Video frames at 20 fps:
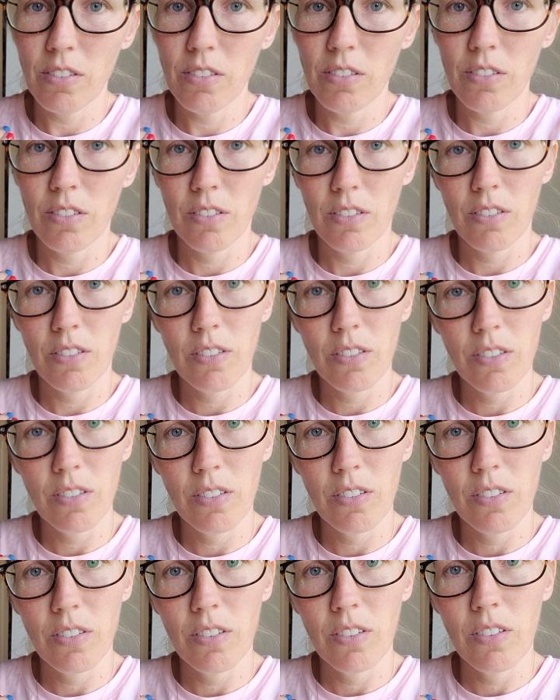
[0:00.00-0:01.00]

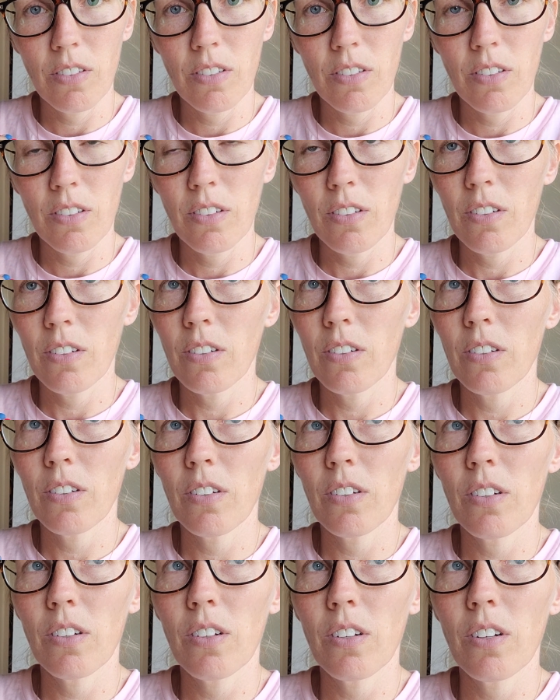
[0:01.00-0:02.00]

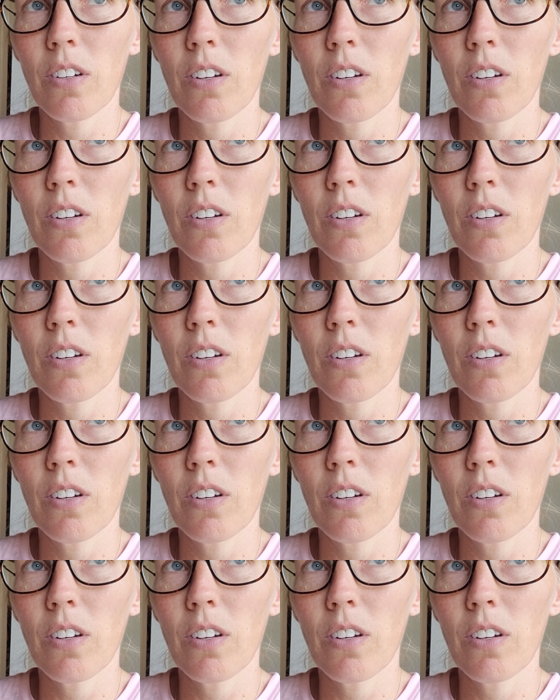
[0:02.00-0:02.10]
No one is speaking in this clip.